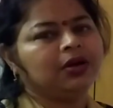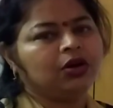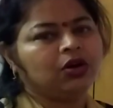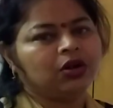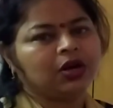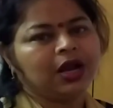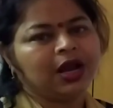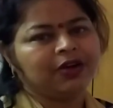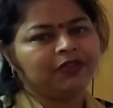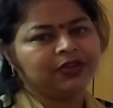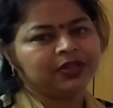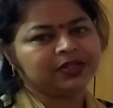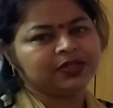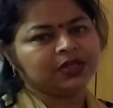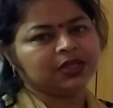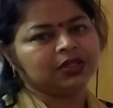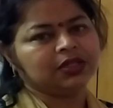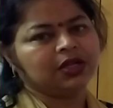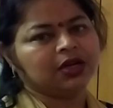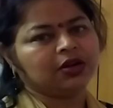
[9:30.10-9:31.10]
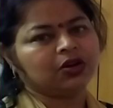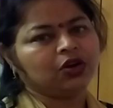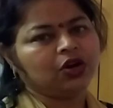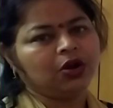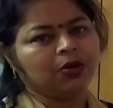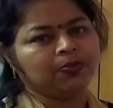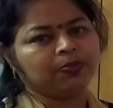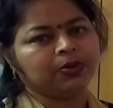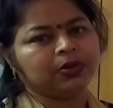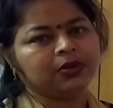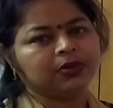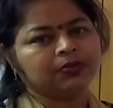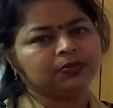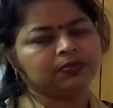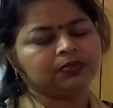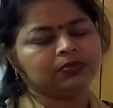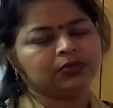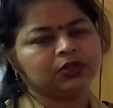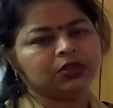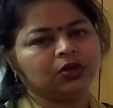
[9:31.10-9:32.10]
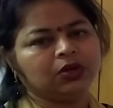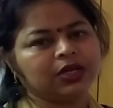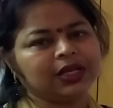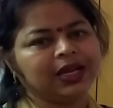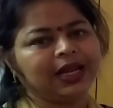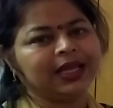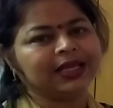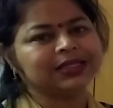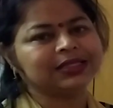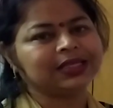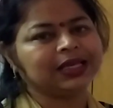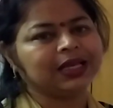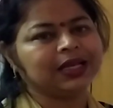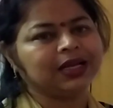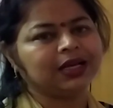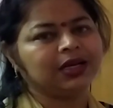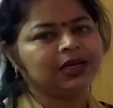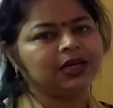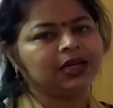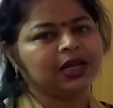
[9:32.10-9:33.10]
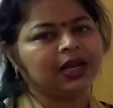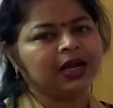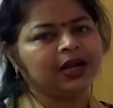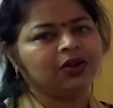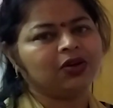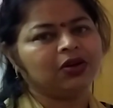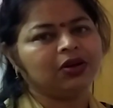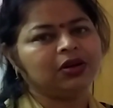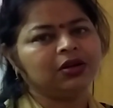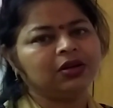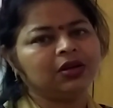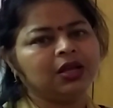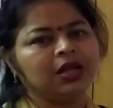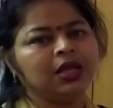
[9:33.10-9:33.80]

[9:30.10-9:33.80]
or harvesting the crop. Okay, like sickle and all.